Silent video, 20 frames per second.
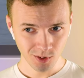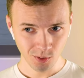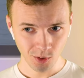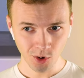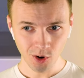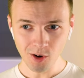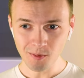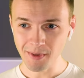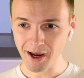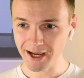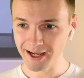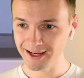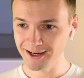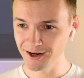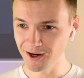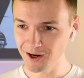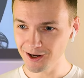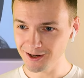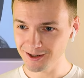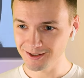Oh my
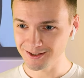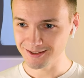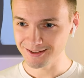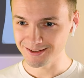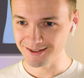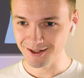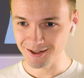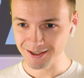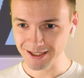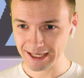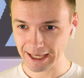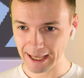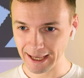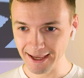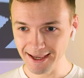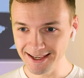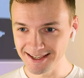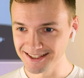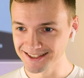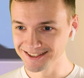God.
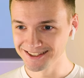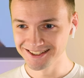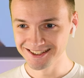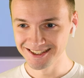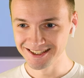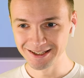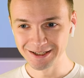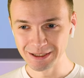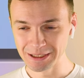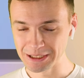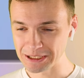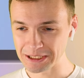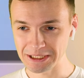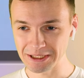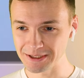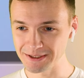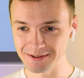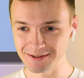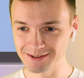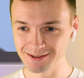Okay.
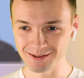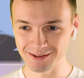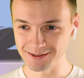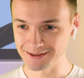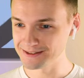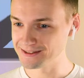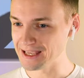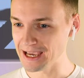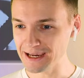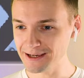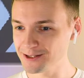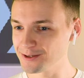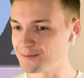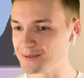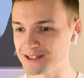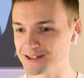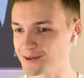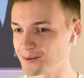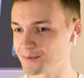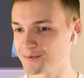The
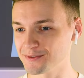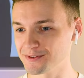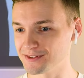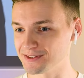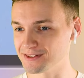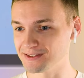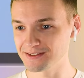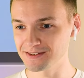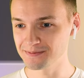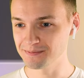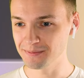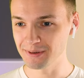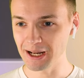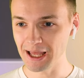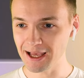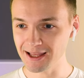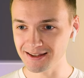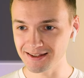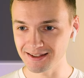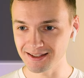dynamics of this
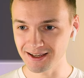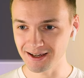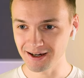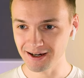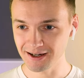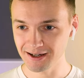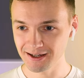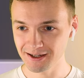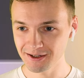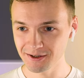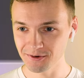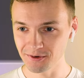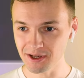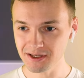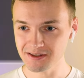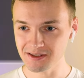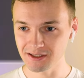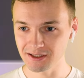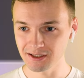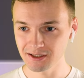plan.
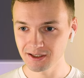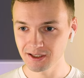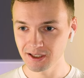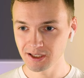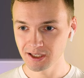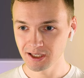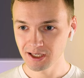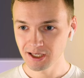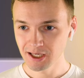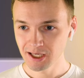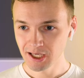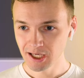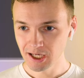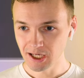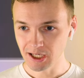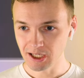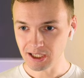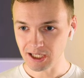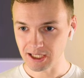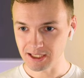Crazy.
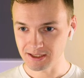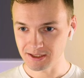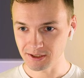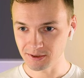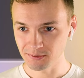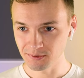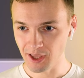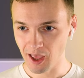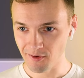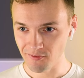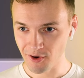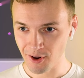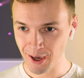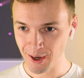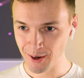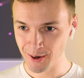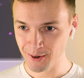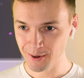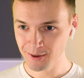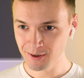Okay, so we have
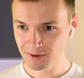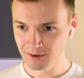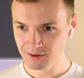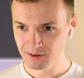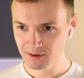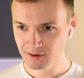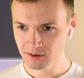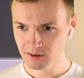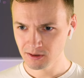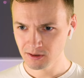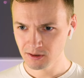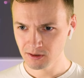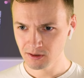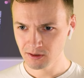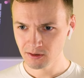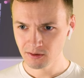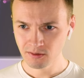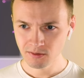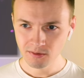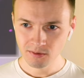her.
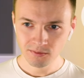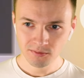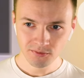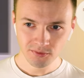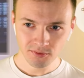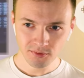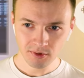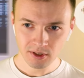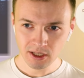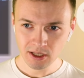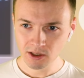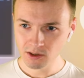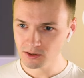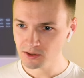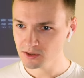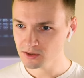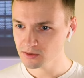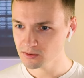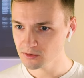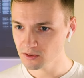
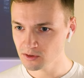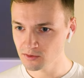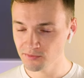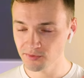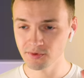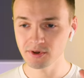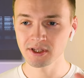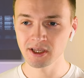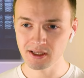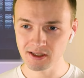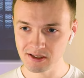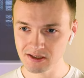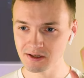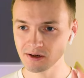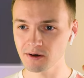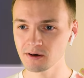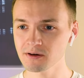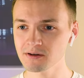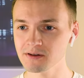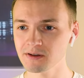Three
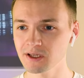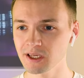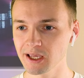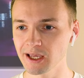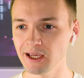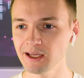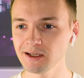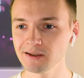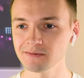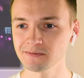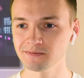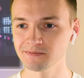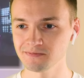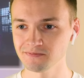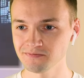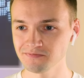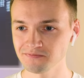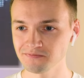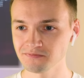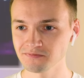dancers. Okay.
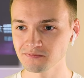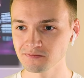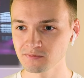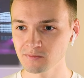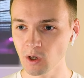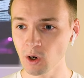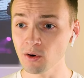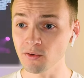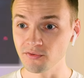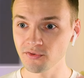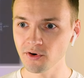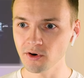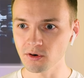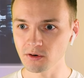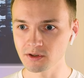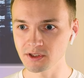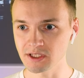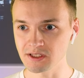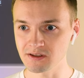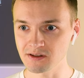Oh,
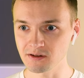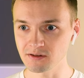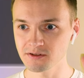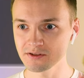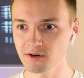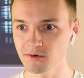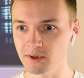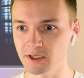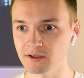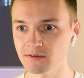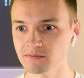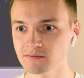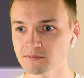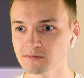four dancers. Sorry.